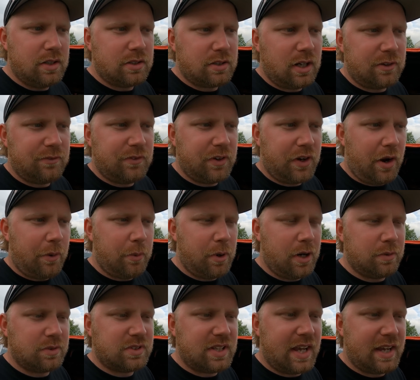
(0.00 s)
trying to figure out
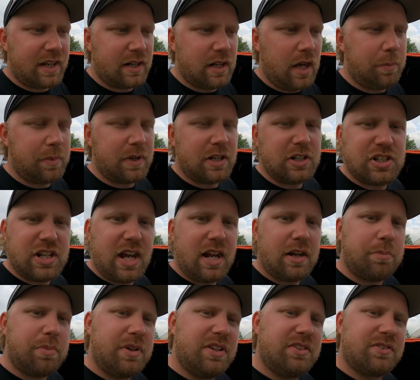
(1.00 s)
where it was hanging up, and it
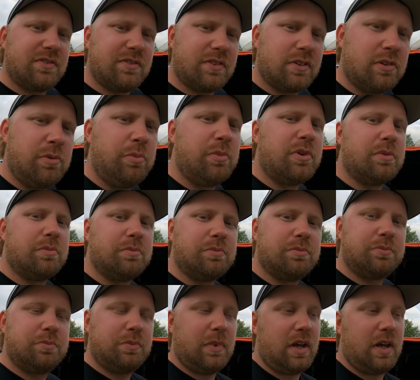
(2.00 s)
shot a piece of aluminum